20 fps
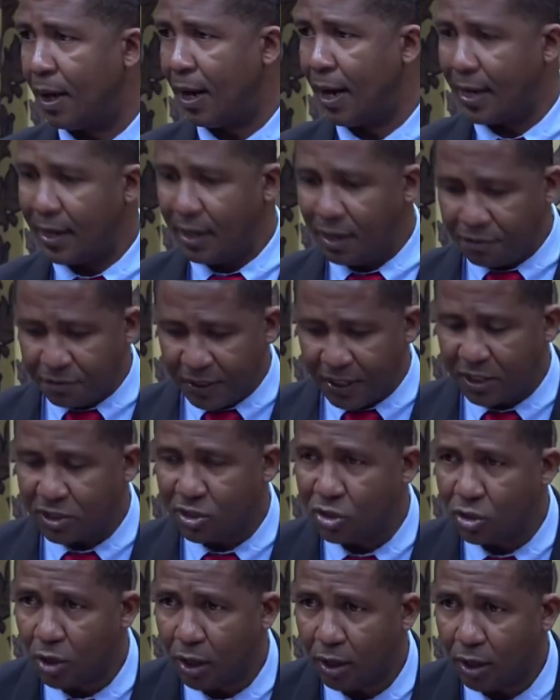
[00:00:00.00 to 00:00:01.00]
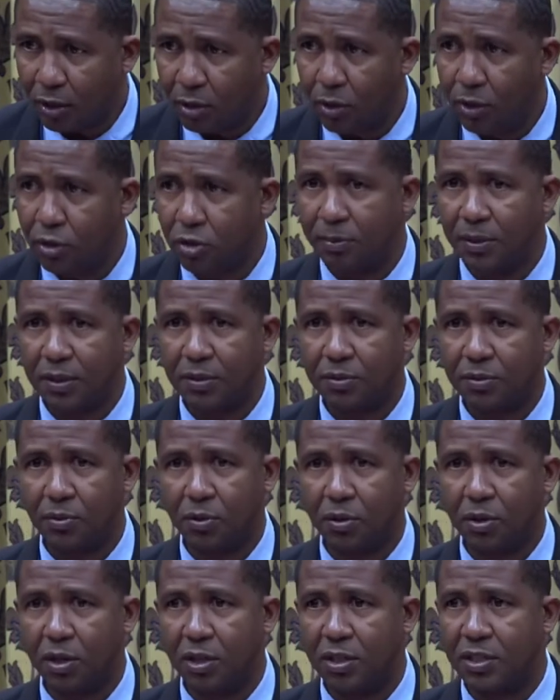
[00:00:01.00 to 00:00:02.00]
And if it is not going to be through
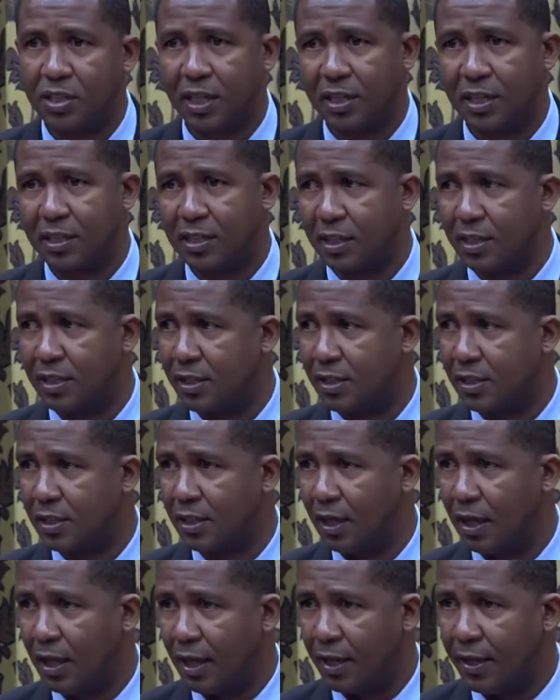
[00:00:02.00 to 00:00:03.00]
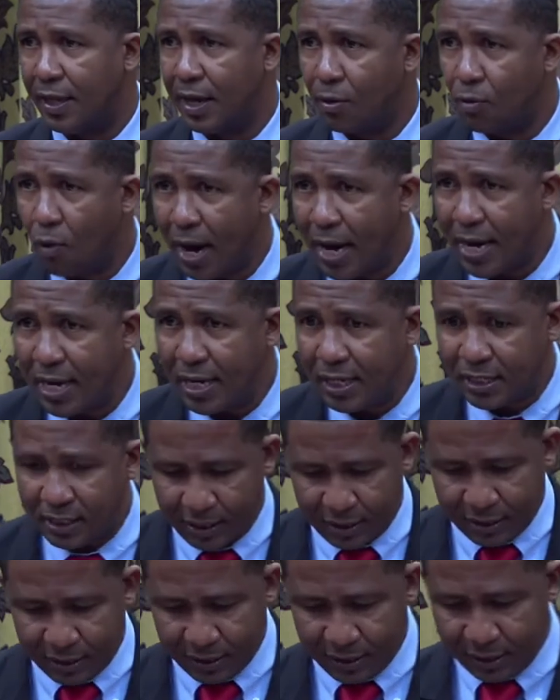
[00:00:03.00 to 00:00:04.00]
consultants, then why is
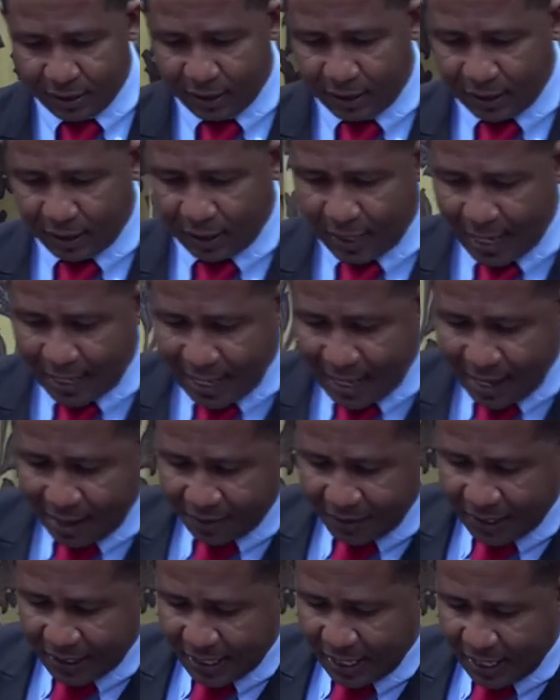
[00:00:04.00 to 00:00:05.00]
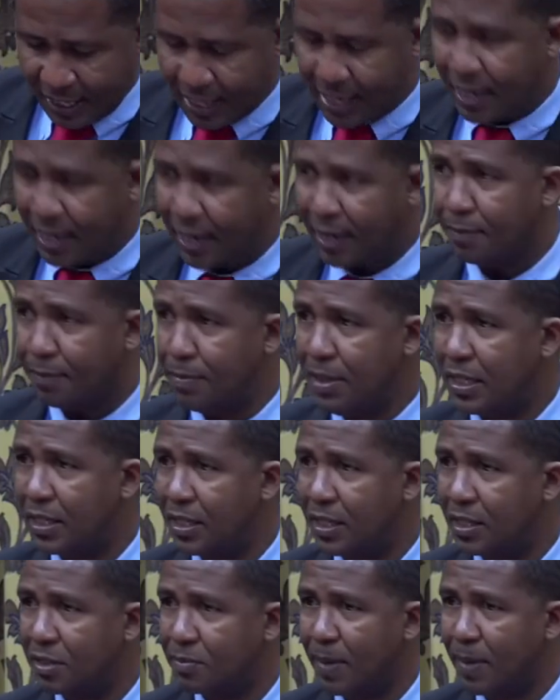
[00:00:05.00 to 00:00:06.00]
it that I have attended
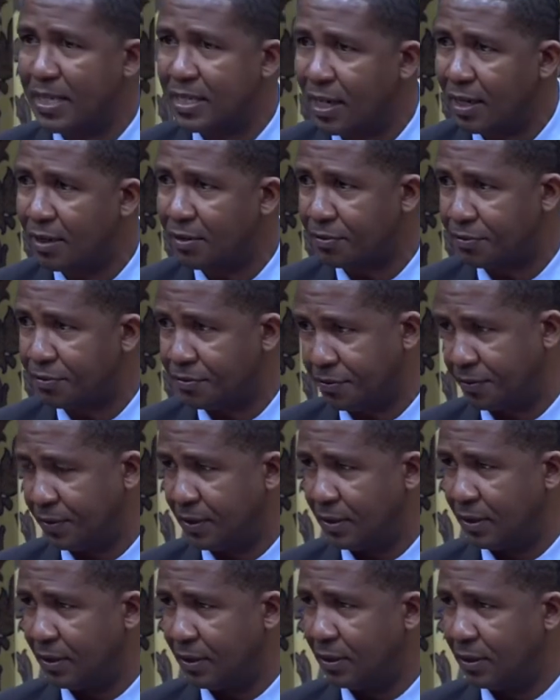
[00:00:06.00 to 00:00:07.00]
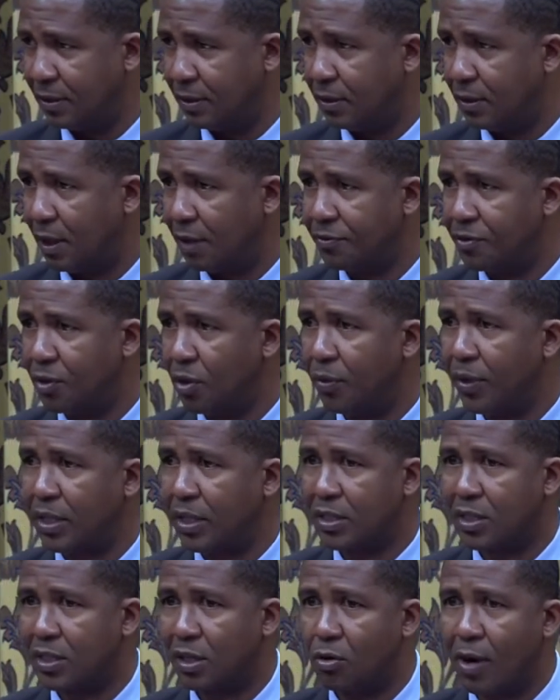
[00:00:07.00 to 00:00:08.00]
meetings myself? A few weeks
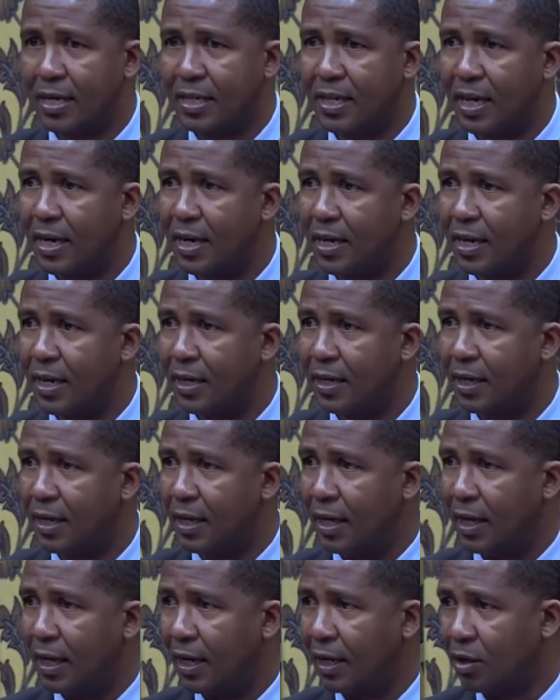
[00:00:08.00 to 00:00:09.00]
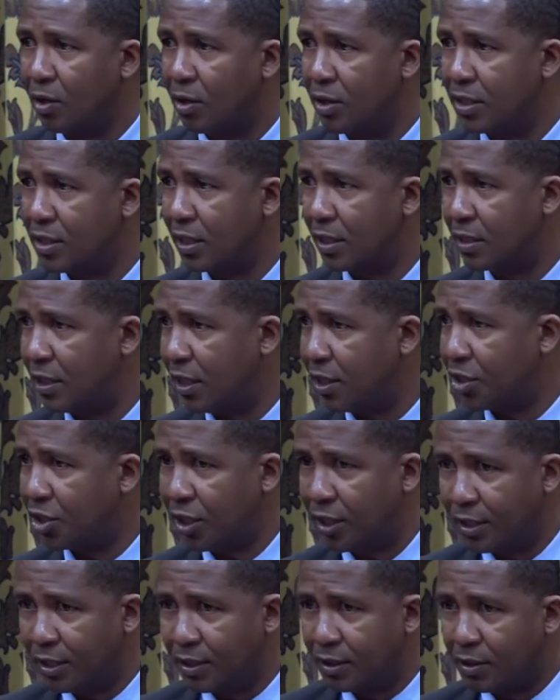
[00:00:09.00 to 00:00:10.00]
ago, I attended a
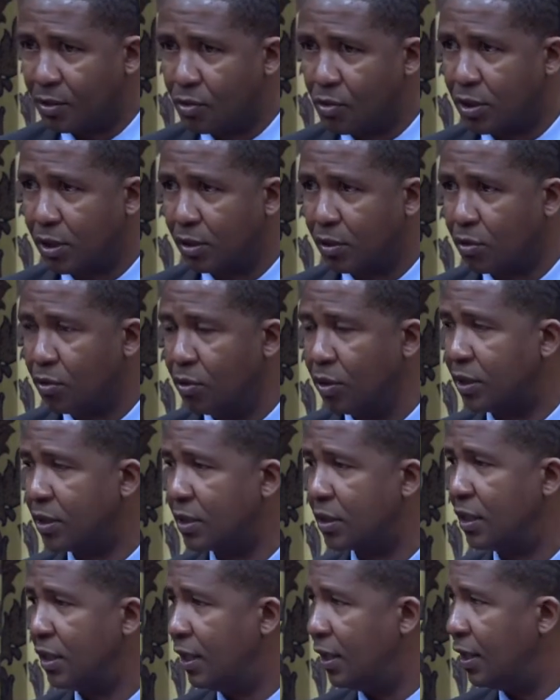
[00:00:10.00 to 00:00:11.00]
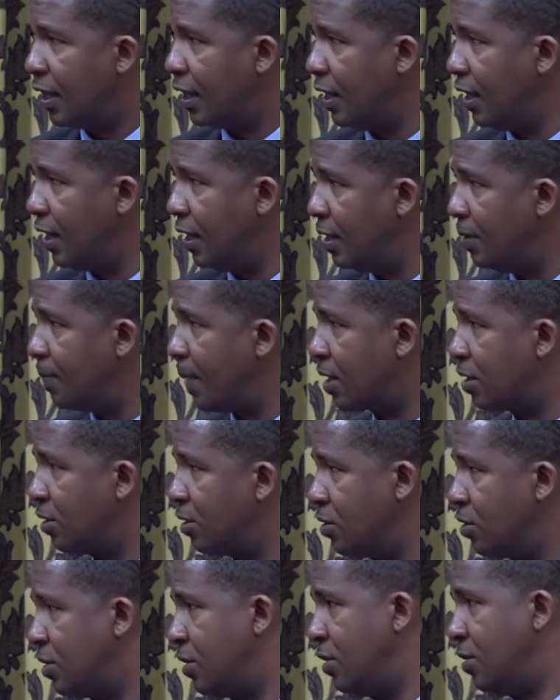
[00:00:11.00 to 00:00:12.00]
consultation, quote unquote, in my
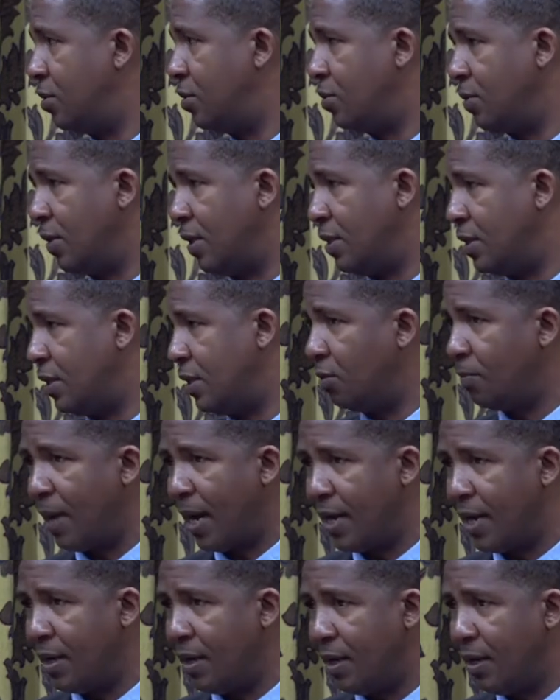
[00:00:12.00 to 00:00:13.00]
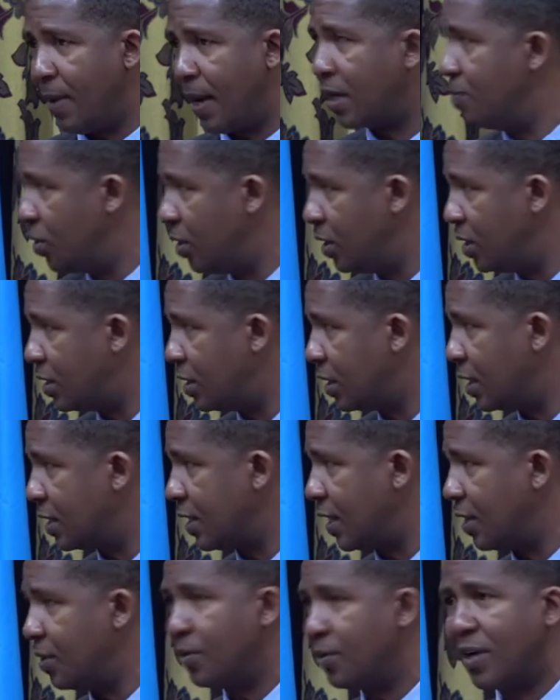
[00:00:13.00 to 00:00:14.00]
constituency, in my community, because
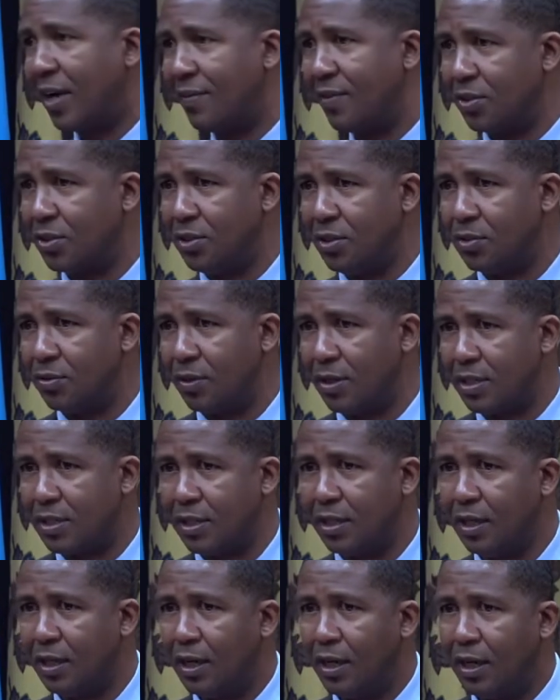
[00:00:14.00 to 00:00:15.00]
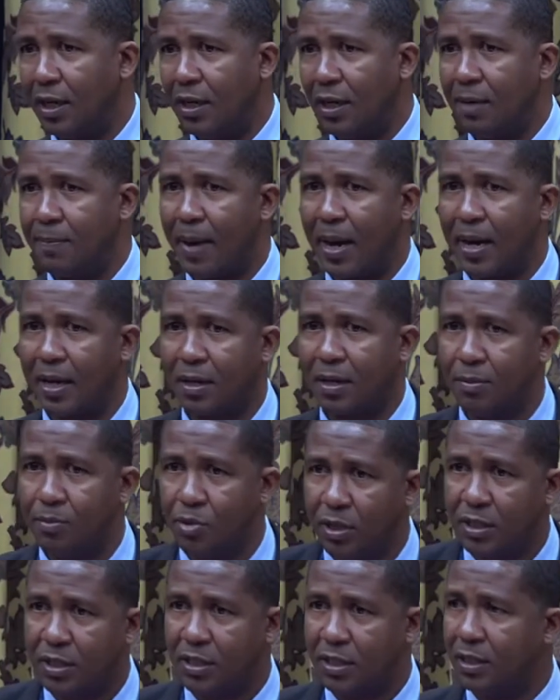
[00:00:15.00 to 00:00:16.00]
I don't have a constituency. In my
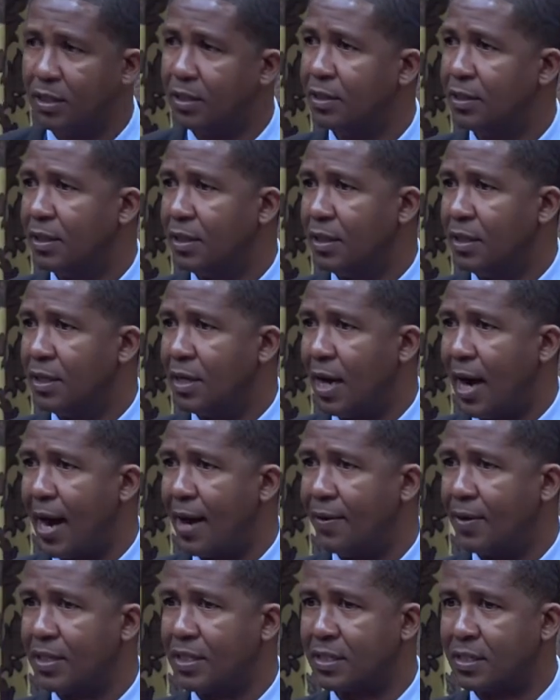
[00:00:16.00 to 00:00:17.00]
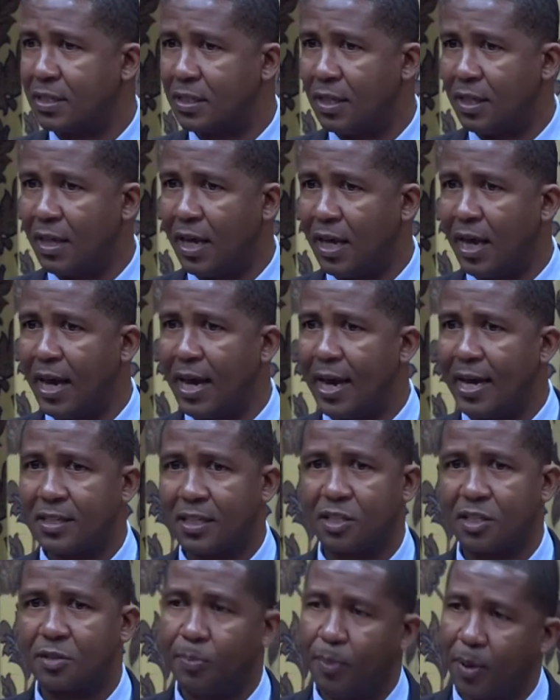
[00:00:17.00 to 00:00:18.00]
community, I was there as a
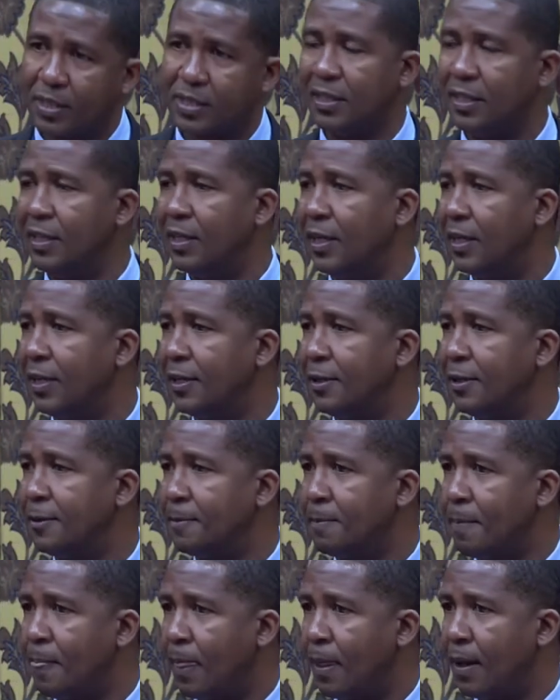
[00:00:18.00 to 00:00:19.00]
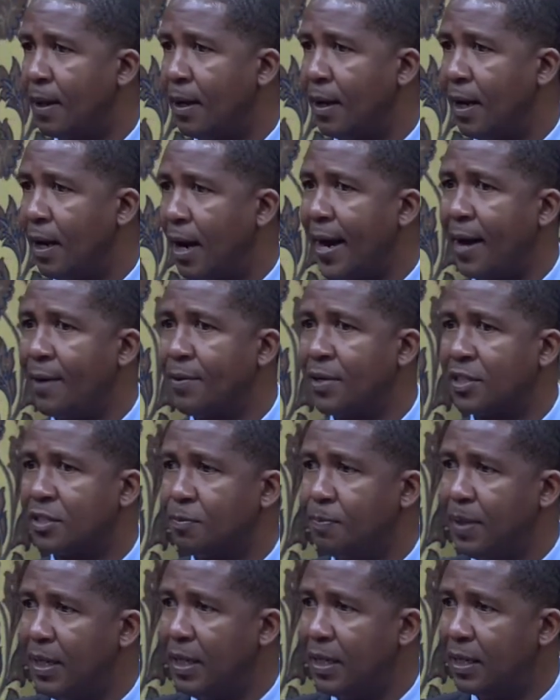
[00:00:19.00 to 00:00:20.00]
sports leader, and I was
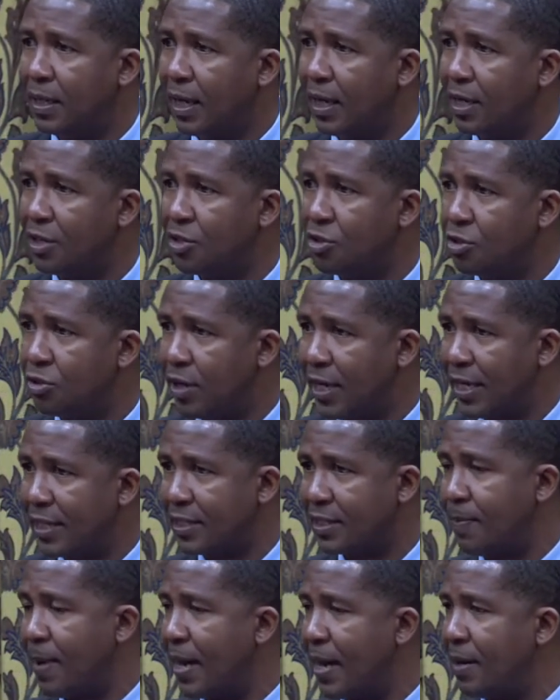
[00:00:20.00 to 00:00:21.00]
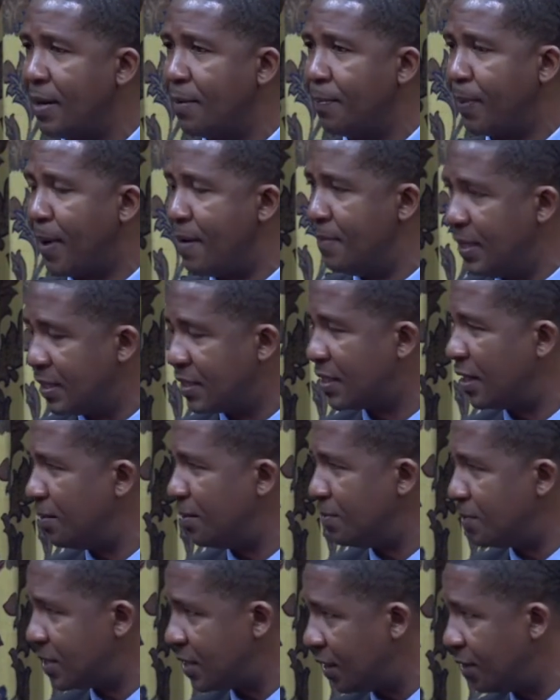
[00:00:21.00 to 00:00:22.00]
being addressed by the Prime Minister
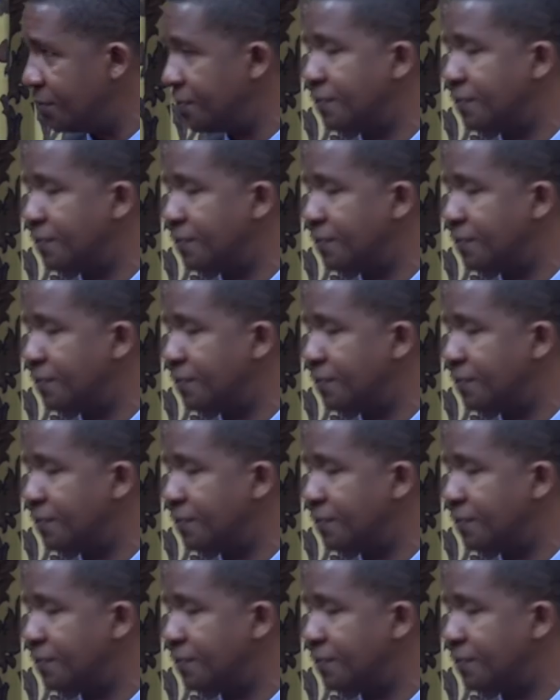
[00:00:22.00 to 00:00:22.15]
himself,